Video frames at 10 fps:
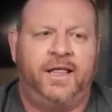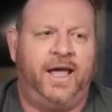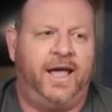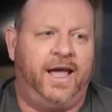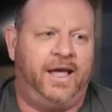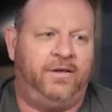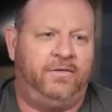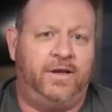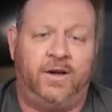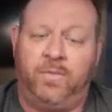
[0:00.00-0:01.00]

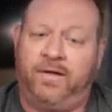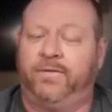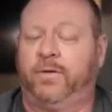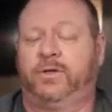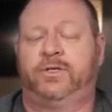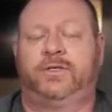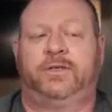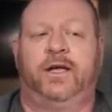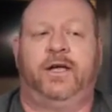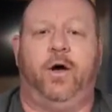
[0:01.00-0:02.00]
and did my first
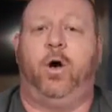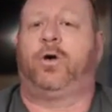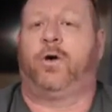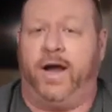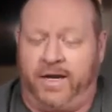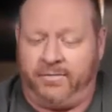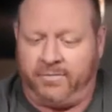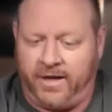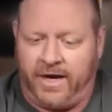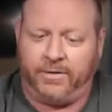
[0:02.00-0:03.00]
all grain
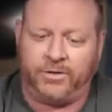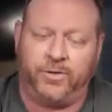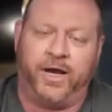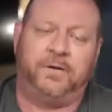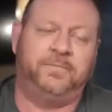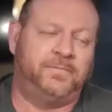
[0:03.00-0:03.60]
Irish red.